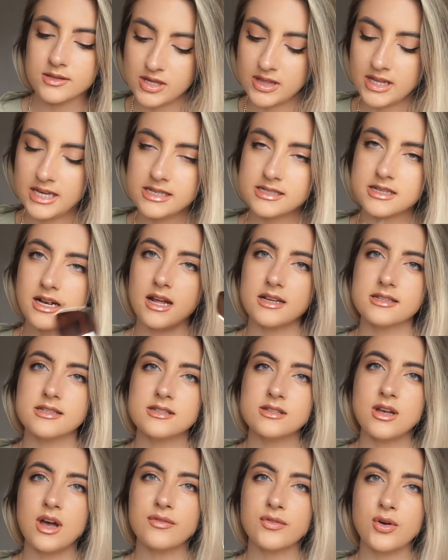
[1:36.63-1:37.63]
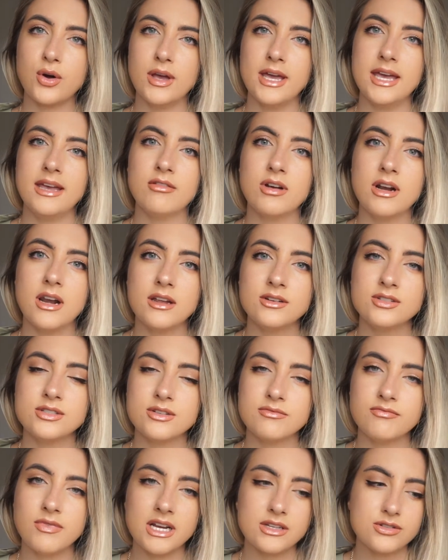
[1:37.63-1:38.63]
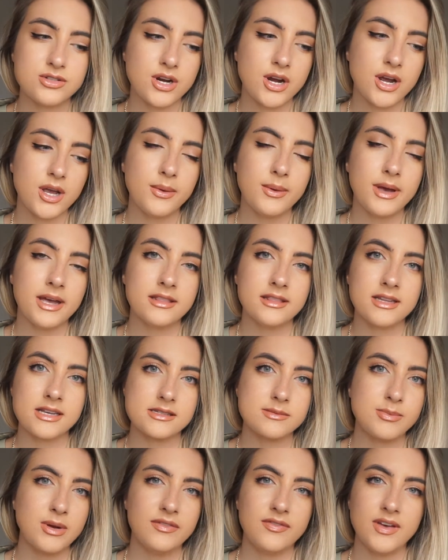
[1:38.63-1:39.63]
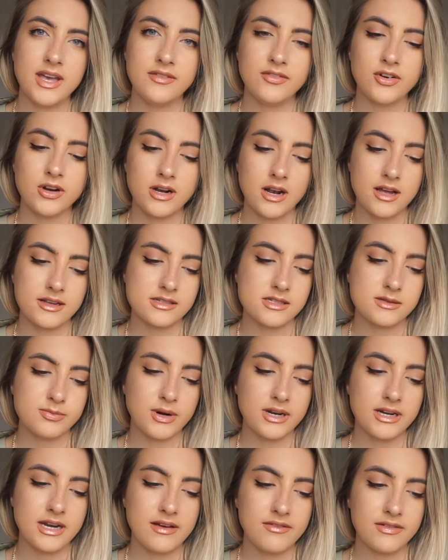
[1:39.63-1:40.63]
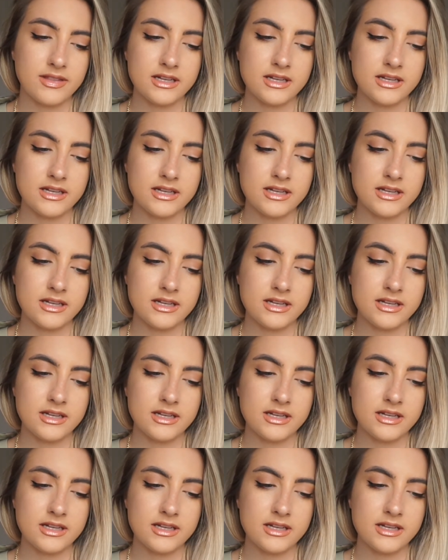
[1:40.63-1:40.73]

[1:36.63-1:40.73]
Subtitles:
So these glasses that I've got here are London Retro, and that's my favourite glasses brand ever.